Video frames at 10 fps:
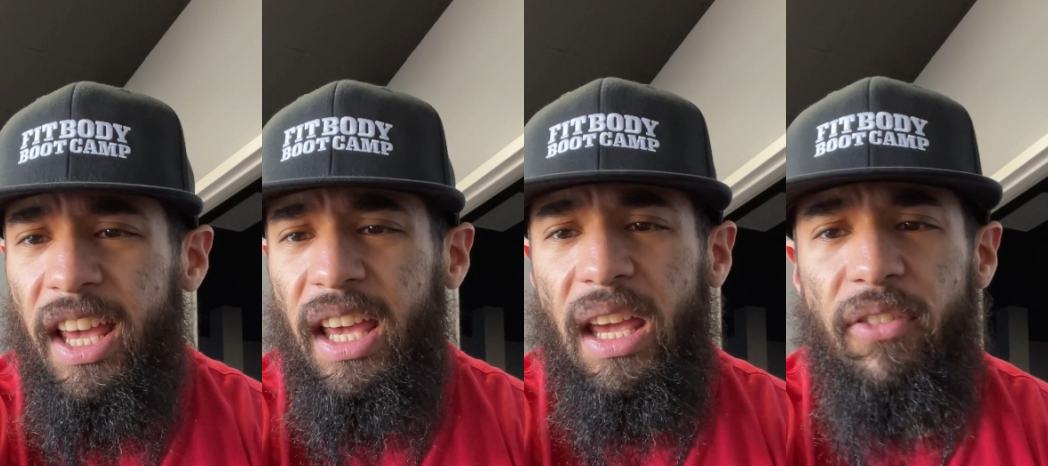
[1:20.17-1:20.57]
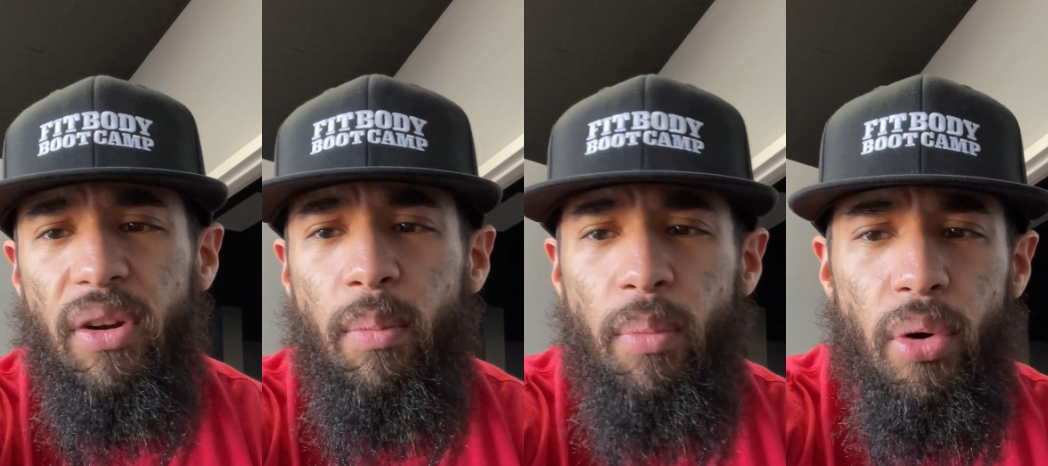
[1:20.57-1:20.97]

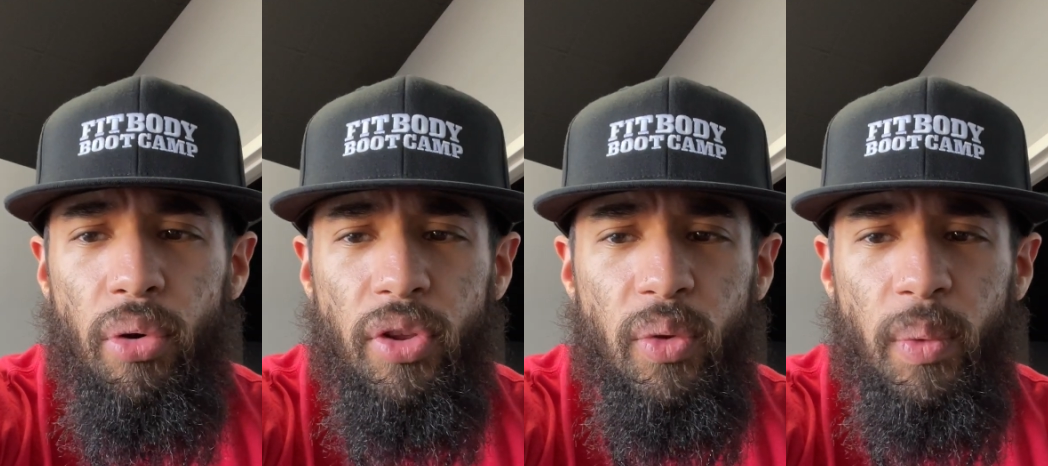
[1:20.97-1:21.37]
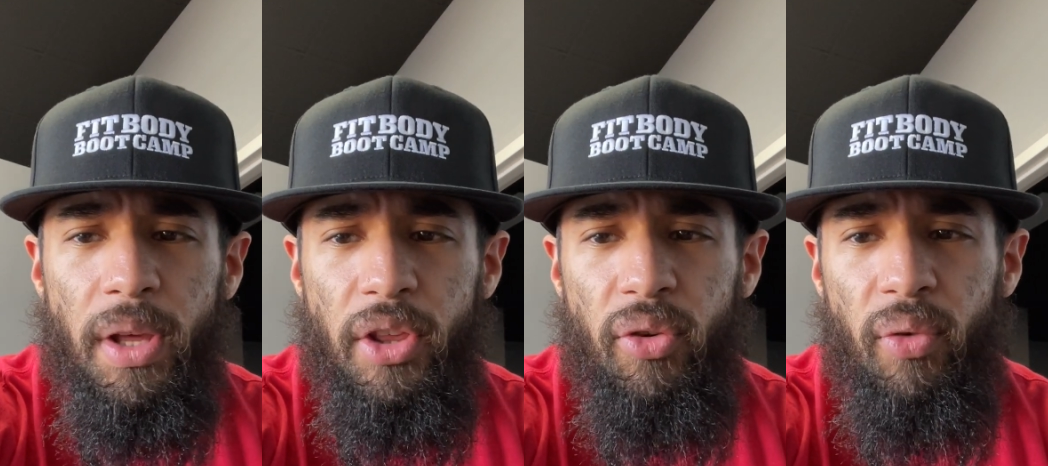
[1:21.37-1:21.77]
even mood
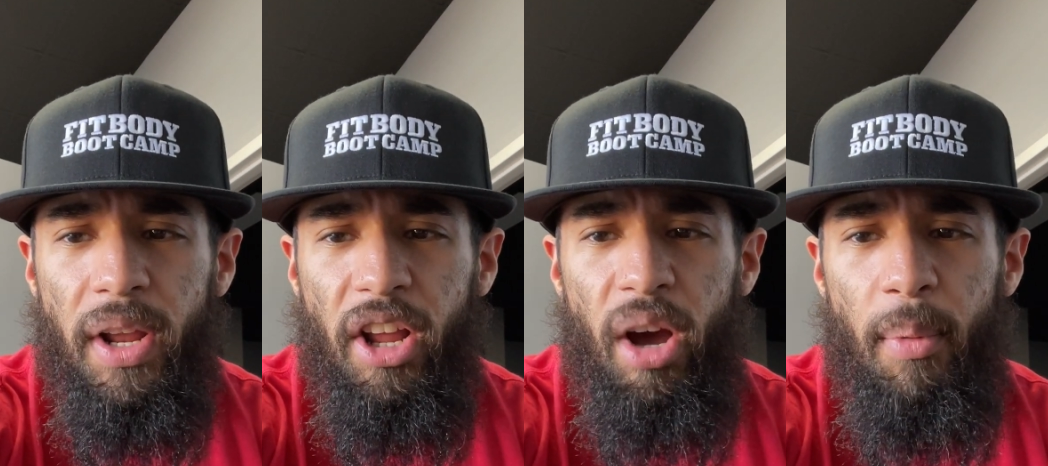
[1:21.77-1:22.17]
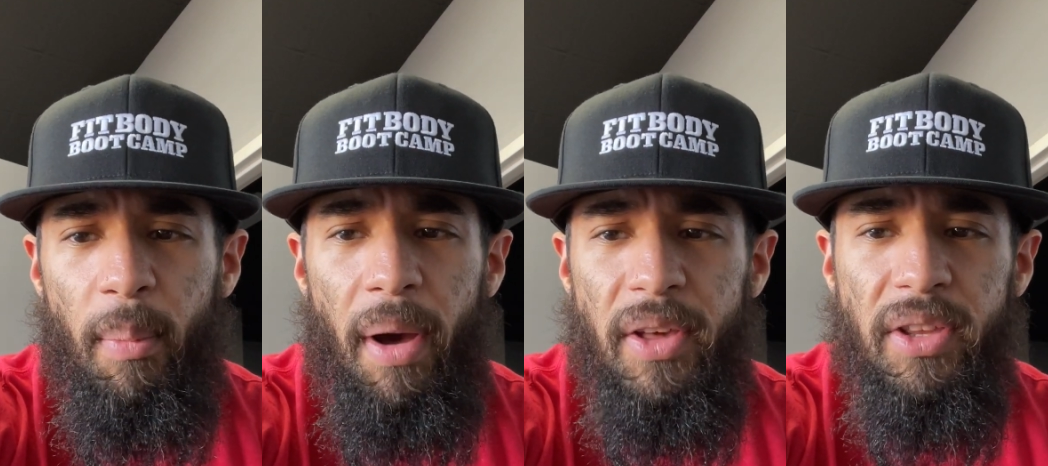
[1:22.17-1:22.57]
swings all right and
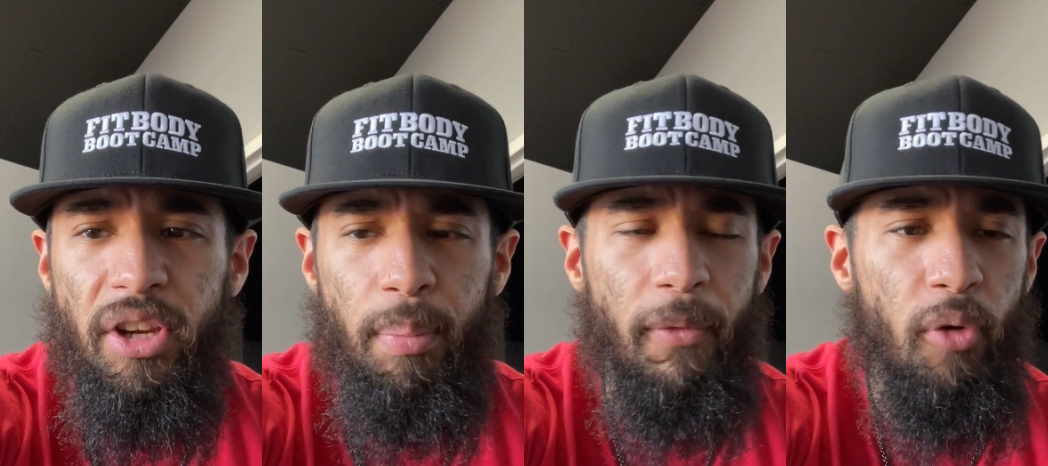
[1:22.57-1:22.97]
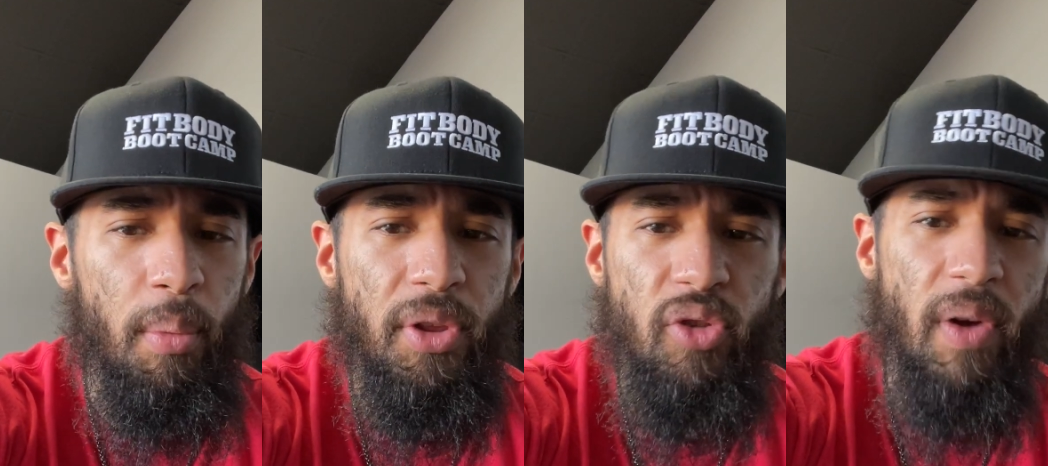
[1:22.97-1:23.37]
compromising your
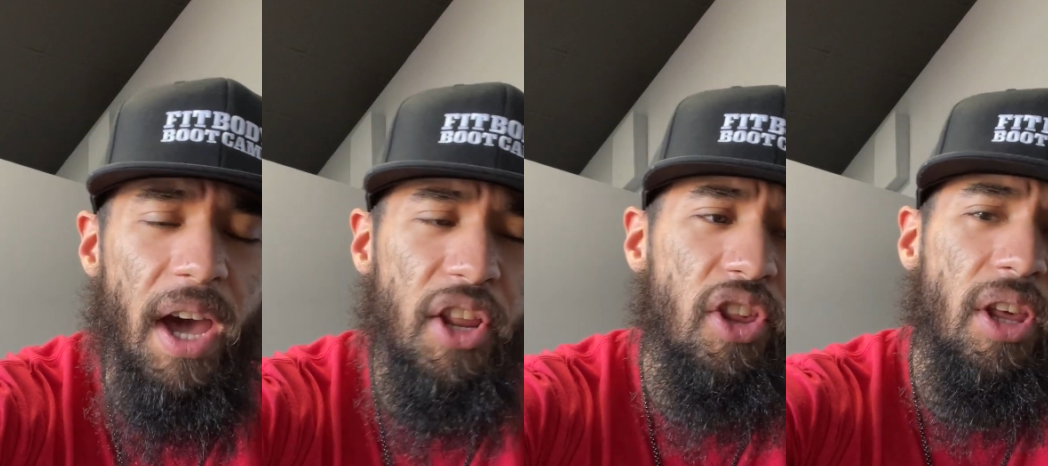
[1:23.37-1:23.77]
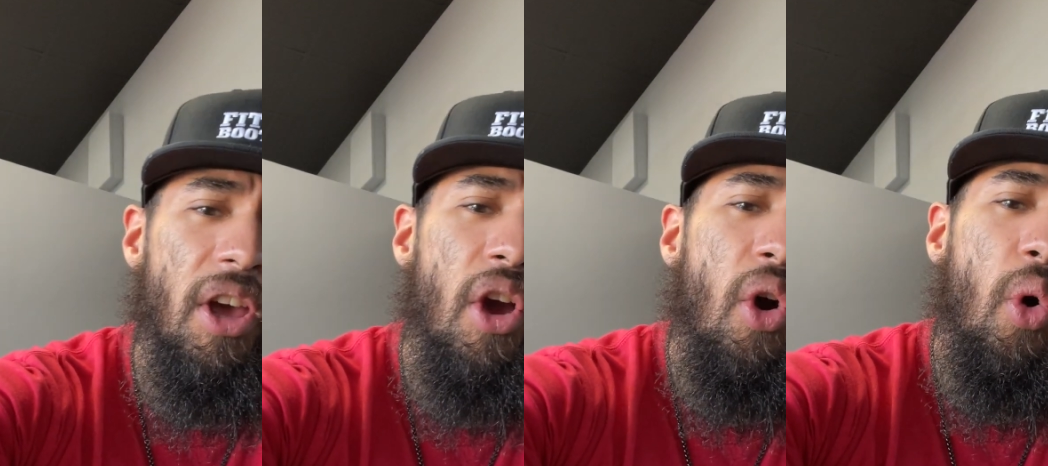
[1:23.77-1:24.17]
performance strategy